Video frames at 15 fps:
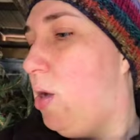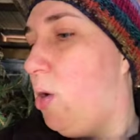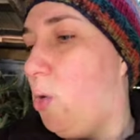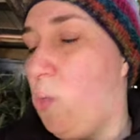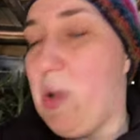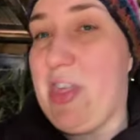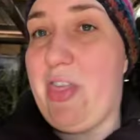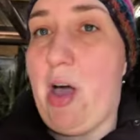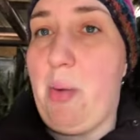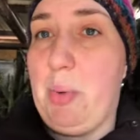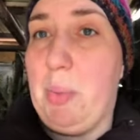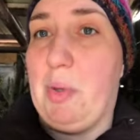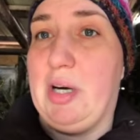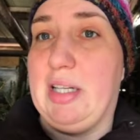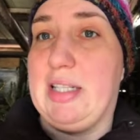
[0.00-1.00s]
We thought
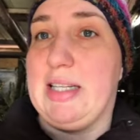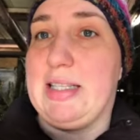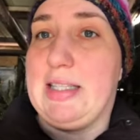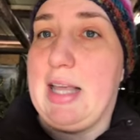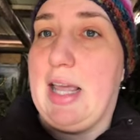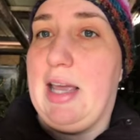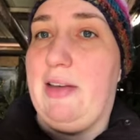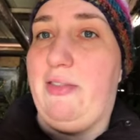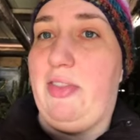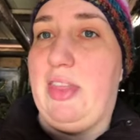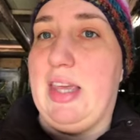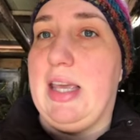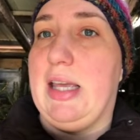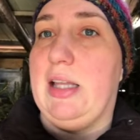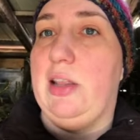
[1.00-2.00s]
we wanted to save
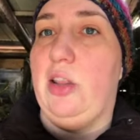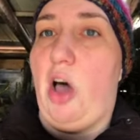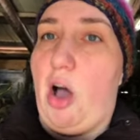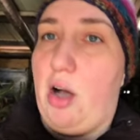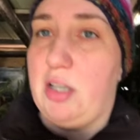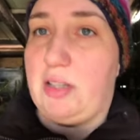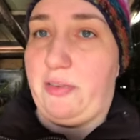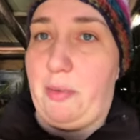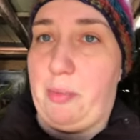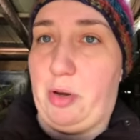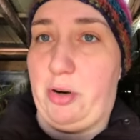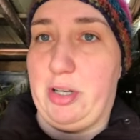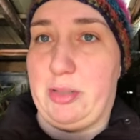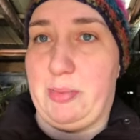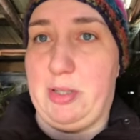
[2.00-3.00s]
the logs from the
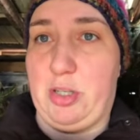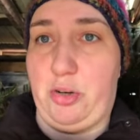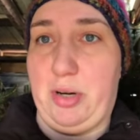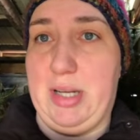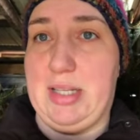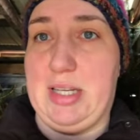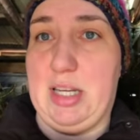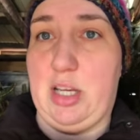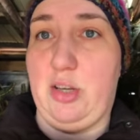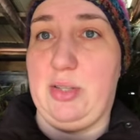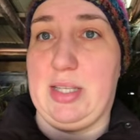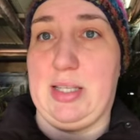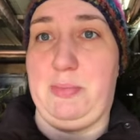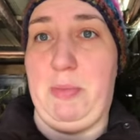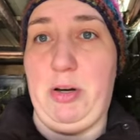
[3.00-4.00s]
Christmas trees to
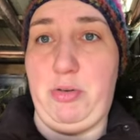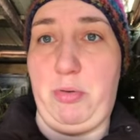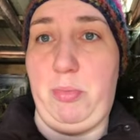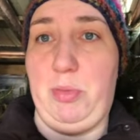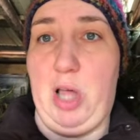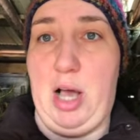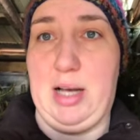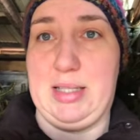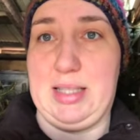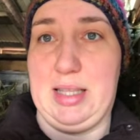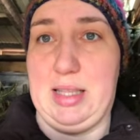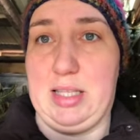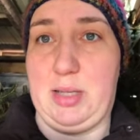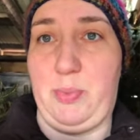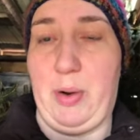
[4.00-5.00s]
use as mushroom logs
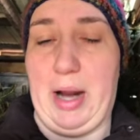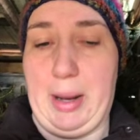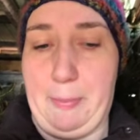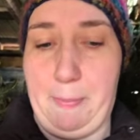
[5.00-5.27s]
in the spring,